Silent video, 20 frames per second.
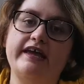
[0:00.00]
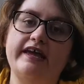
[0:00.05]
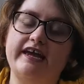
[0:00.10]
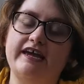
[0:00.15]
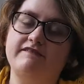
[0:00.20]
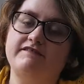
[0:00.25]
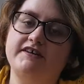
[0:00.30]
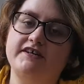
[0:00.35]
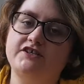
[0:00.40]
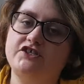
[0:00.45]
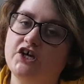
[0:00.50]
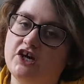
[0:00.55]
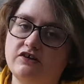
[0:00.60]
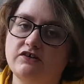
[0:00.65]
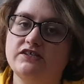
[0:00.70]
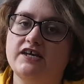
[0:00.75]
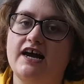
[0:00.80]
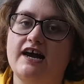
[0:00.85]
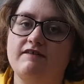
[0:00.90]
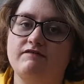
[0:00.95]
If you
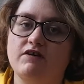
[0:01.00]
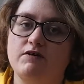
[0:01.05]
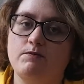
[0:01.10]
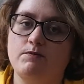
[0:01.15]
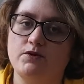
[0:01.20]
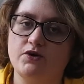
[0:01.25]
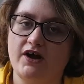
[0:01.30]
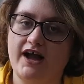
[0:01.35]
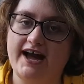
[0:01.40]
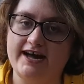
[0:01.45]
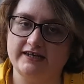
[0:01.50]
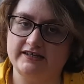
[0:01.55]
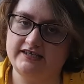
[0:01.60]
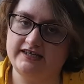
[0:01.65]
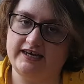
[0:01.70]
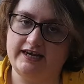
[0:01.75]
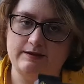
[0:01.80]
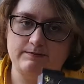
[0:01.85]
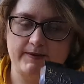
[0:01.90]
don't have a book handy,